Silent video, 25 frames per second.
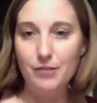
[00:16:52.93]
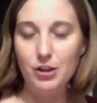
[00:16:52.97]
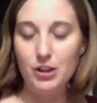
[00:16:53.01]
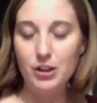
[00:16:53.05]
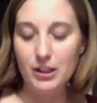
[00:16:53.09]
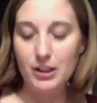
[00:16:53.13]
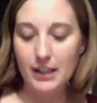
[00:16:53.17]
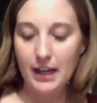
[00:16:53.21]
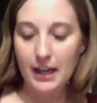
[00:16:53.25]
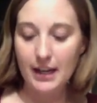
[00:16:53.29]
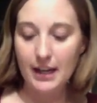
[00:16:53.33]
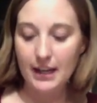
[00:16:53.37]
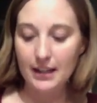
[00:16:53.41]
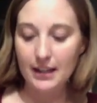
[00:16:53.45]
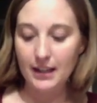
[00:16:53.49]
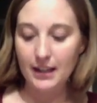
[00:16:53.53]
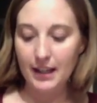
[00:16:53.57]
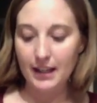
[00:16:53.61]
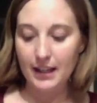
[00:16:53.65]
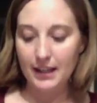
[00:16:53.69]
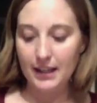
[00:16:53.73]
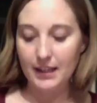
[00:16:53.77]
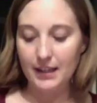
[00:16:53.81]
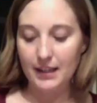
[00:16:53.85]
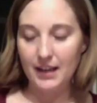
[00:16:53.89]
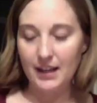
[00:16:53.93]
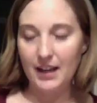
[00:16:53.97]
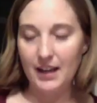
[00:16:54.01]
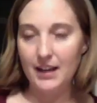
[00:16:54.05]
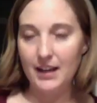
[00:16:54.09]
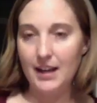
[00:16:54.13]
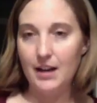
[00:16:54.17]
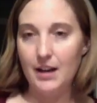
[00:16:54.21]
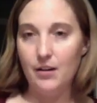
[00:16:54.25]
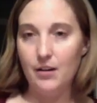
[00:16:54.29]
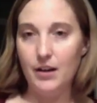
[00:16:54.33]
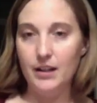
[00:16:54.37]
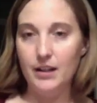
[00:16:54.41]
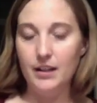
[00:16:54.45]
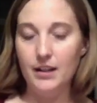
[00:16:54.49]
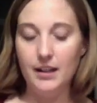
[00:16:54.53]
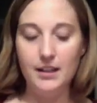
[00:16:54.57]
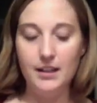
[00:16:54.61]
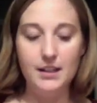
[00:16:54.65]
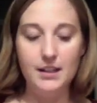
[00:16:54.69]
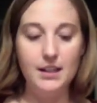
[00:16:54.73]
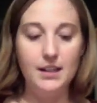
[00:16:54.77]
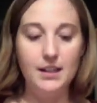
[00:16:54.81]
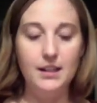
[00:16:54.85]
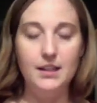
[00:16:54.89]
It's kind of how I like
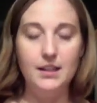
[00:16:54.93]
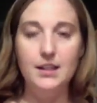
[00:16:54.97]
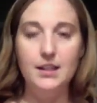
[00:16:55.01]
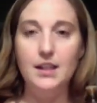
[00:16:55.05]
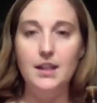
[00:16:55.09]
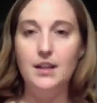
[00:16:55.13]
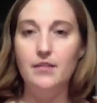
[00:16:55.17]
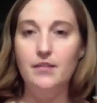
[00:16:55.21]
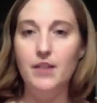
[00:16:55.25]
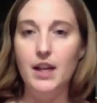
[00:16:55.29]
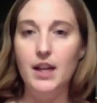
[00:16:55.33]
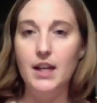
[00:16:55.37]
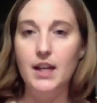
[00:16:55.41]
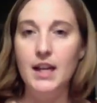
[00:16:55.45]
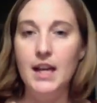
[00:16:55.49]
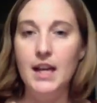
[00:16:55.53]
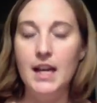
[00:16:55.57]
to think of it.